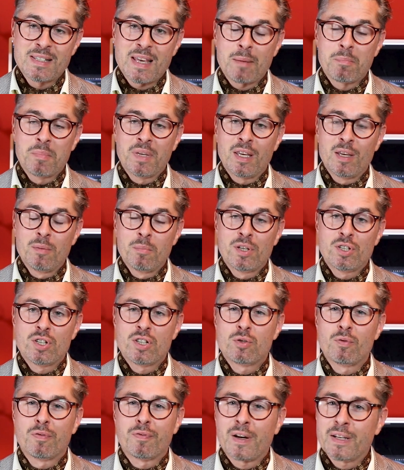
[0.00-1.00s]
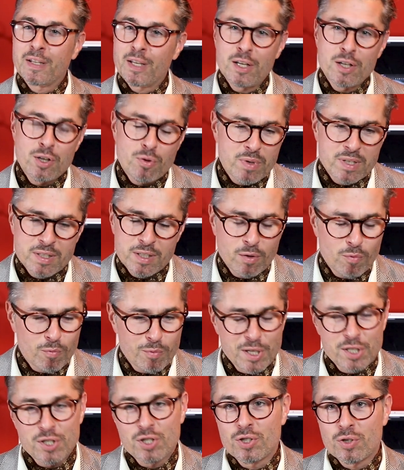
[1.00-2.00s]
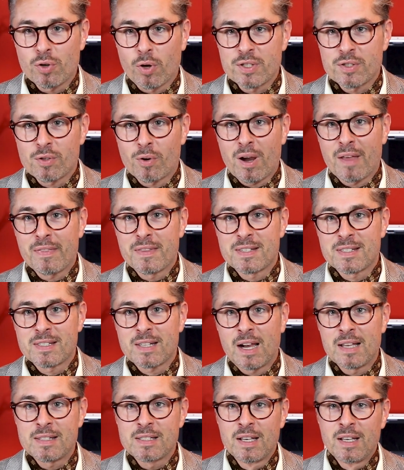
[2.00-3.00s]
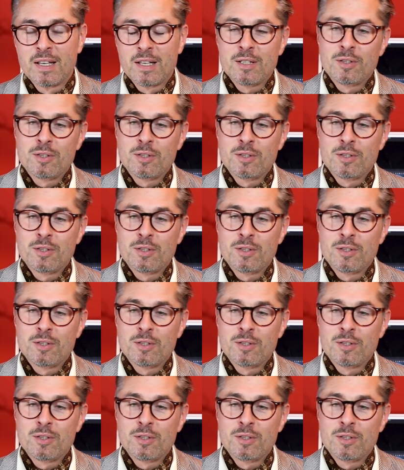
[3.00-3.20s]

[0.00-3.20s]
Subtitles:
send me images you find interesting, wrist shots or other sites,